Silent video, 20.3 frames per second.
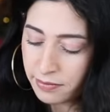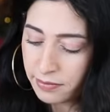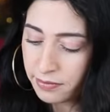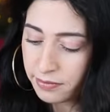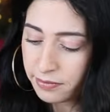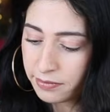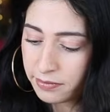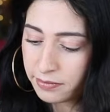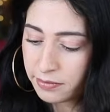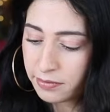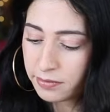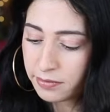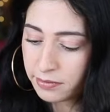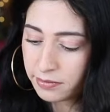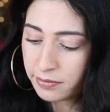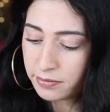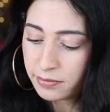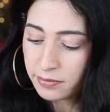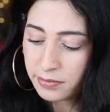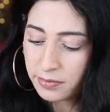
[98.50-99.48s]

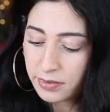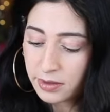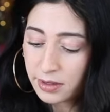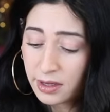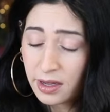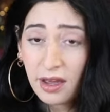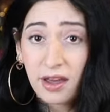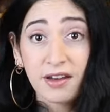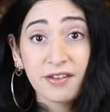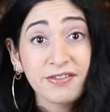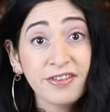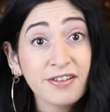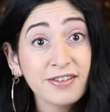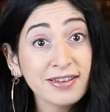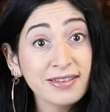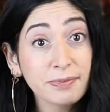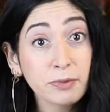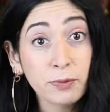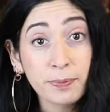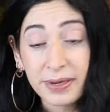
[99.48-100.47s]
a very
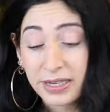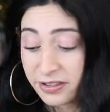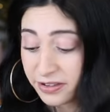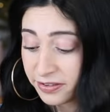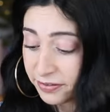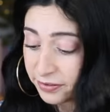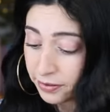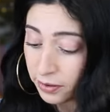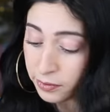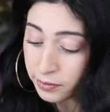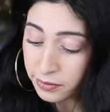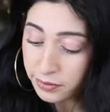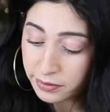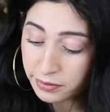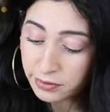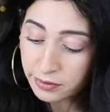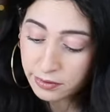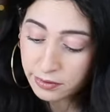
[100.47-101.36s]
small pinch of salt,